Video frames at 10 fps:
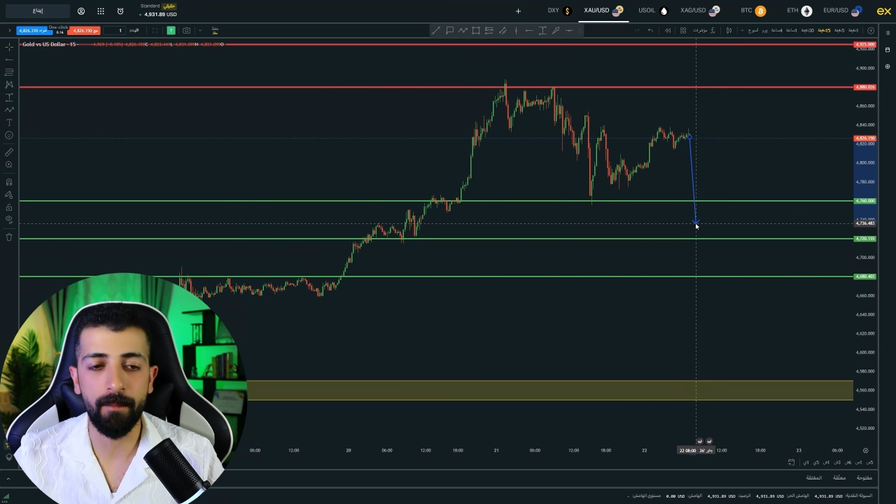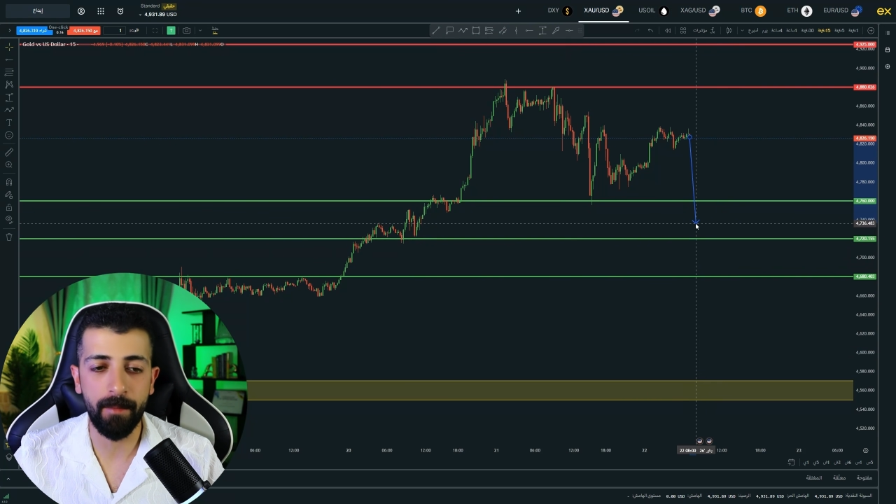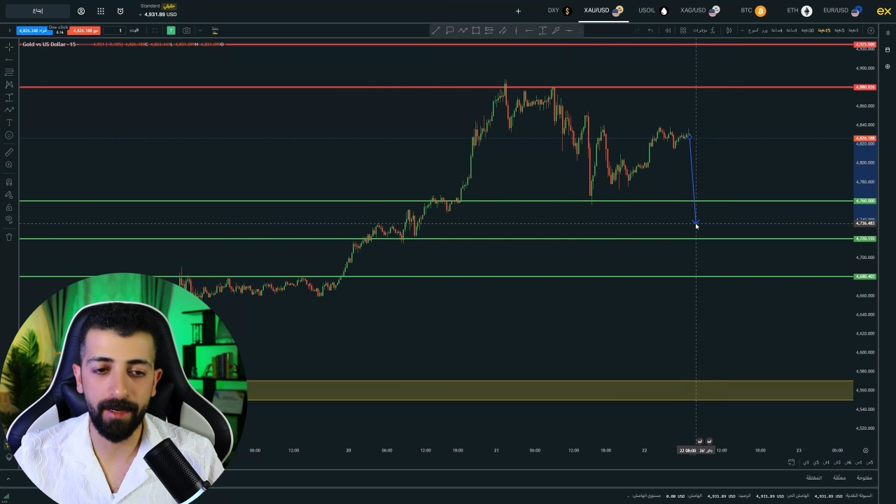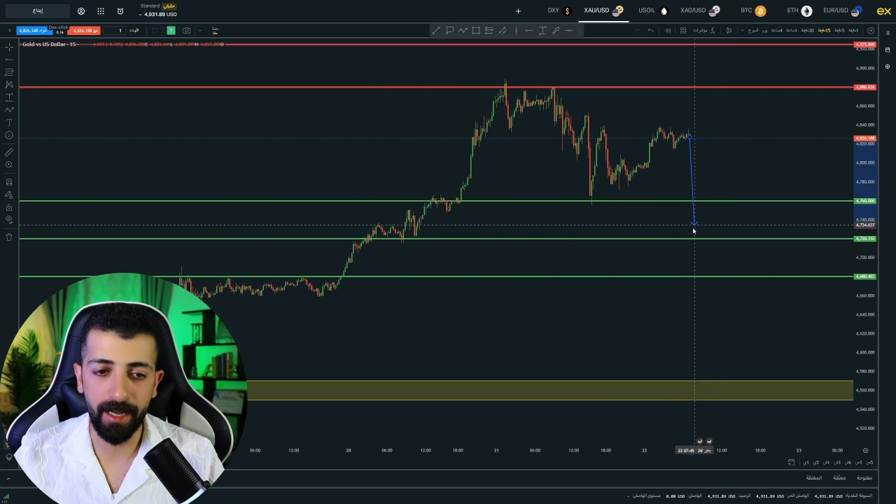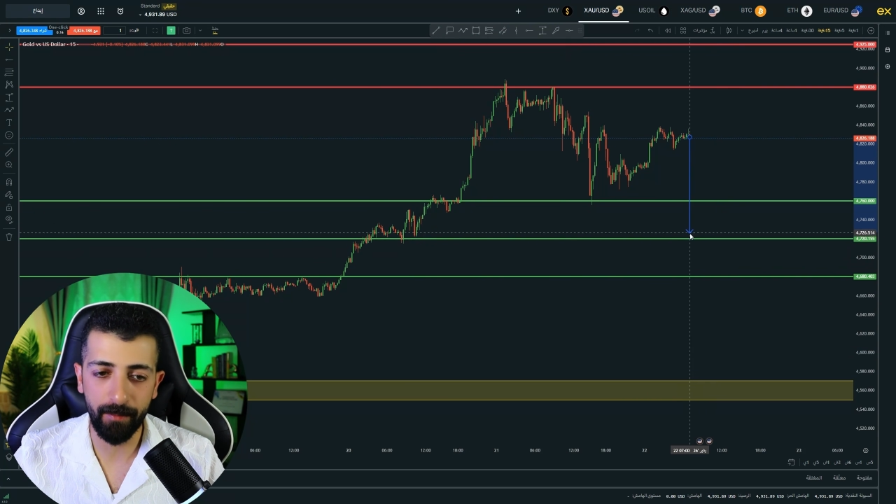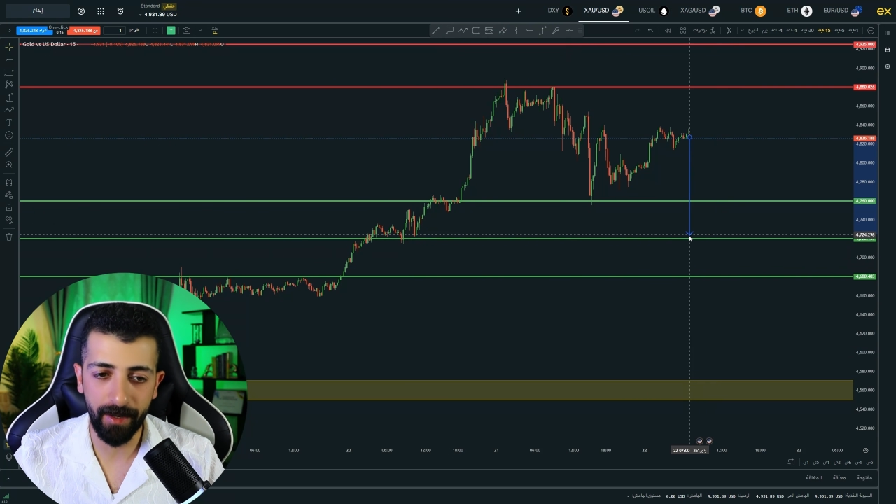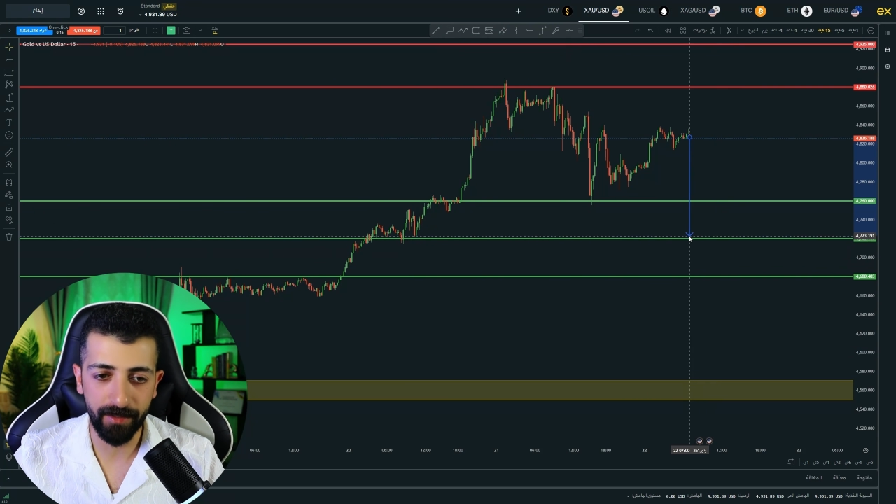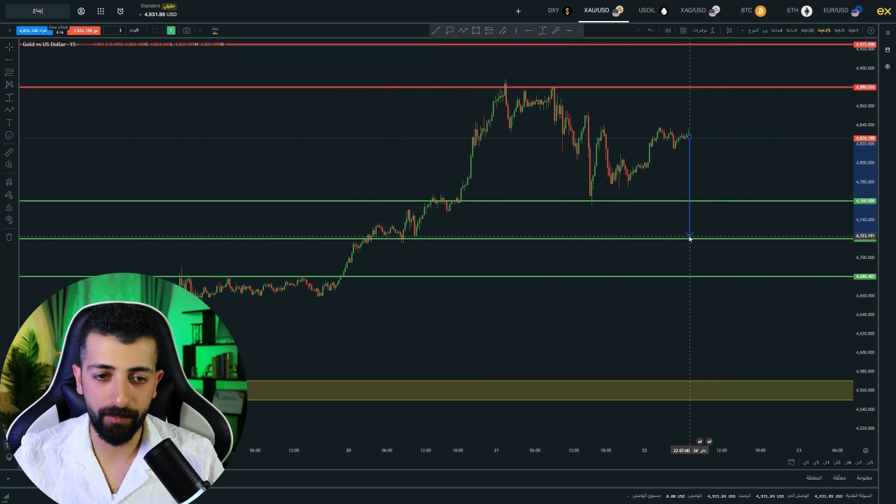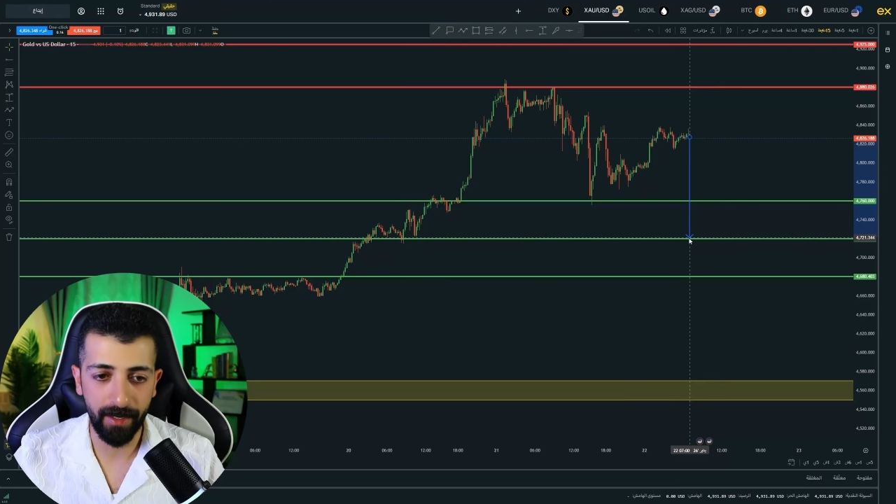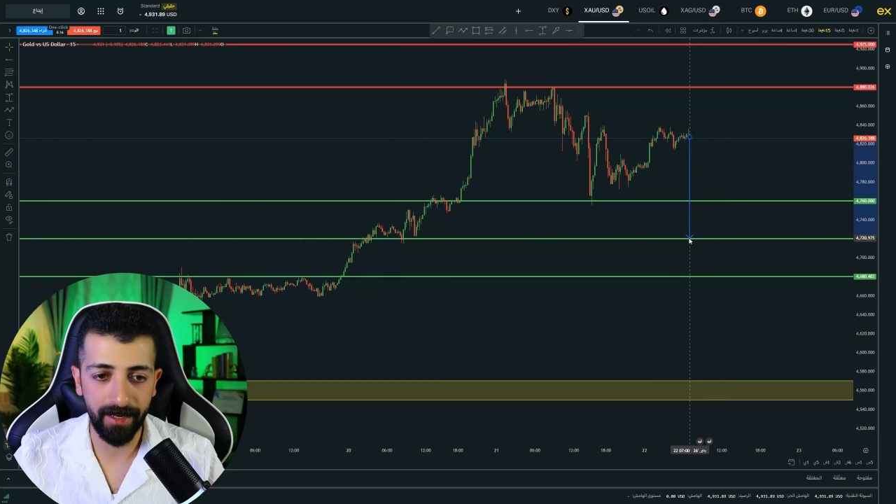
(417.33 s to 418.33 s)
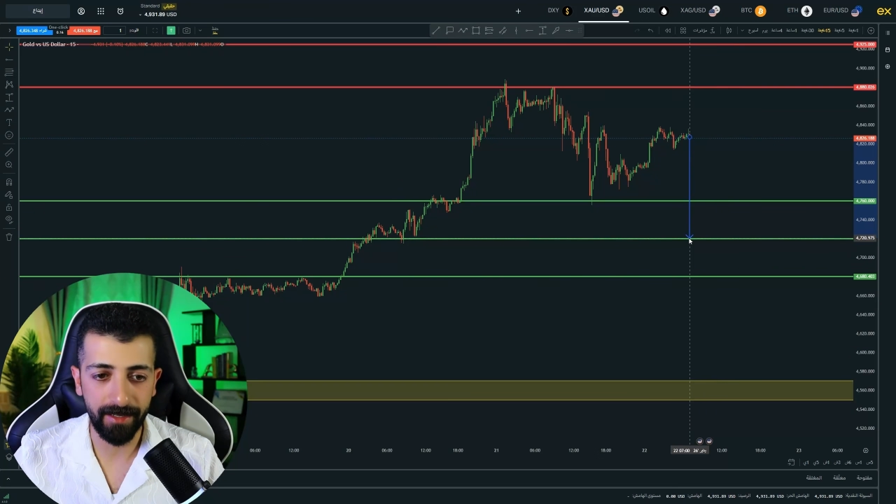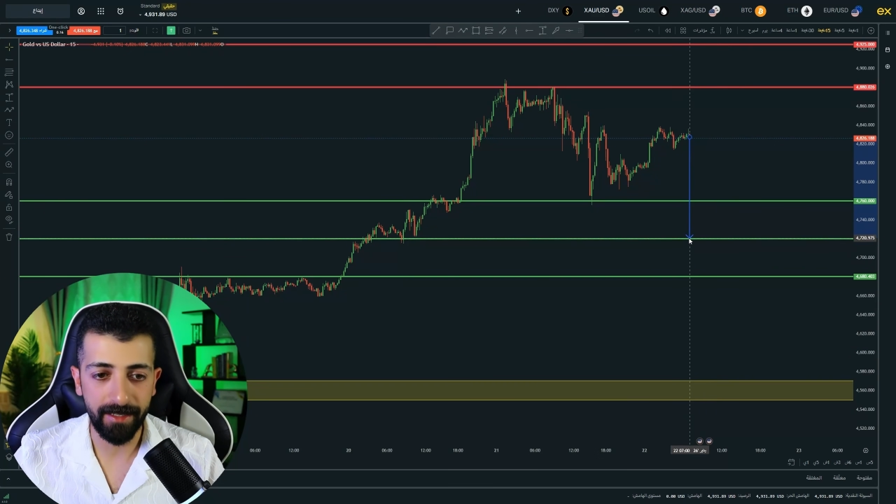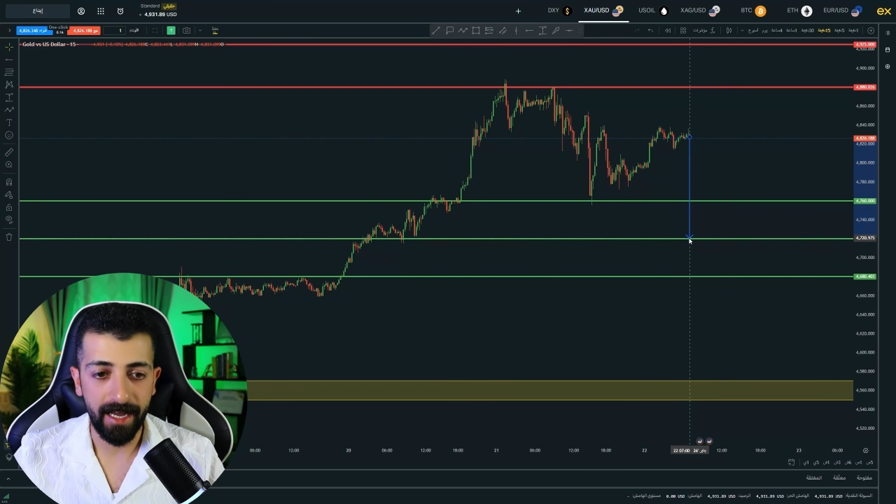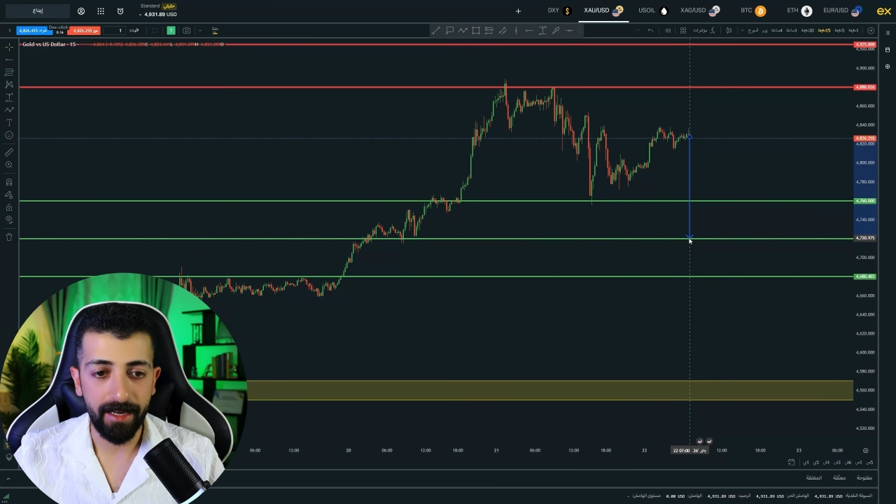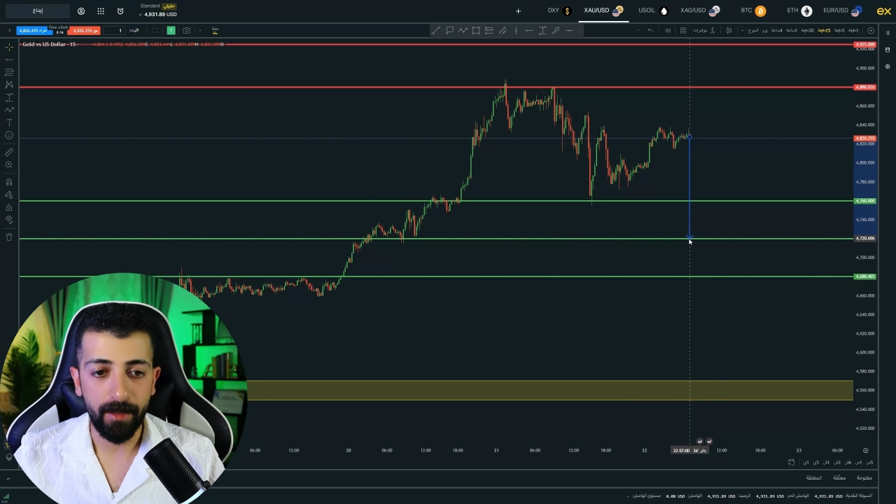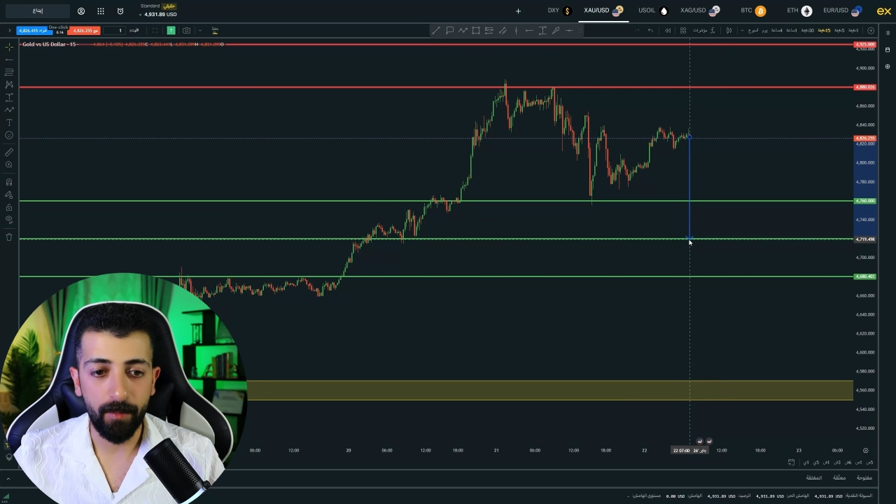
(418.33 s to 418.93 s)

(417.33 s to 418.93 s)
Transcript: But let me explain exactly